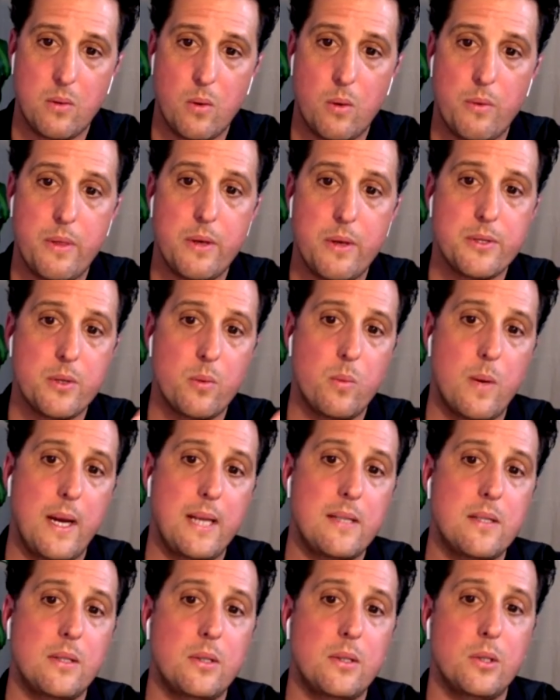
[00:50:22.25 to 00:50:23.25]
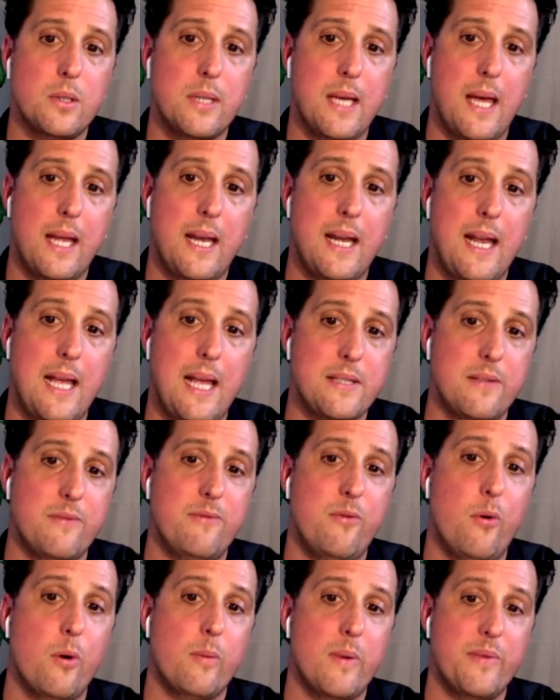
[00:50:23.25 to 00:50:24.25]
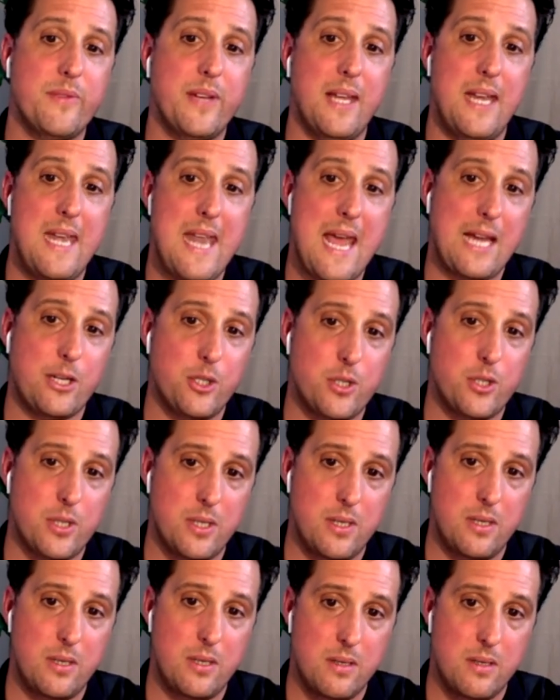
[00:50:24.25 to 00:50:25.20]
or there's a way to look at it as a form of connection,